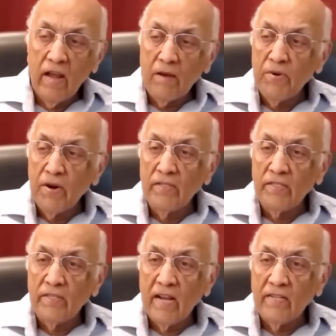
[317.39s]
that
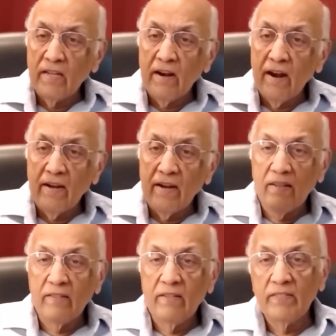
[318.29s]
branch stands erect
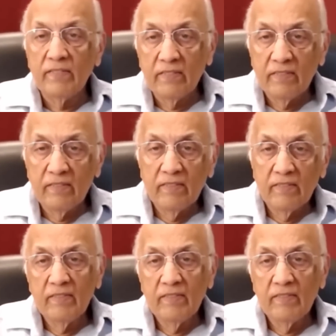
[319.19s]
like this.